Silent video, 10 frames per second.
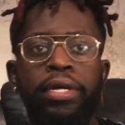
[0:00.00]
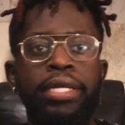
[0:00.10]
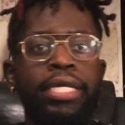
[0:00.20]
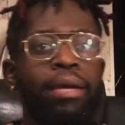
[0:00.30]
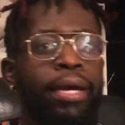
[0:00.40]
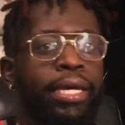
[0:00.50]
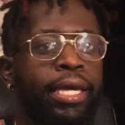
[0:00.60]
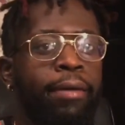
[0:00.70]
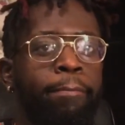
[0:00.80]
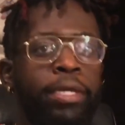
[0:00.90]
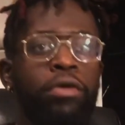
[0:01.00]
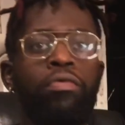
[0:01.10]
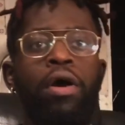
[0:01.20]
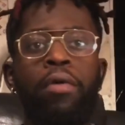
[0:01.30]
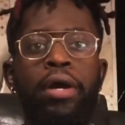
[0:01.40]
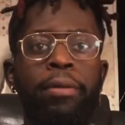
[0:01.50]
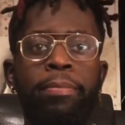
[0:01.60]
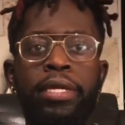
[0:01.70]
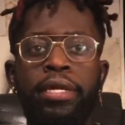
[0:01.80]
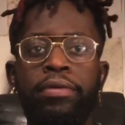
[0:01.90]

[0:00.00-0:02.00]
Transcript: Damn, I can't be who I wanted to be.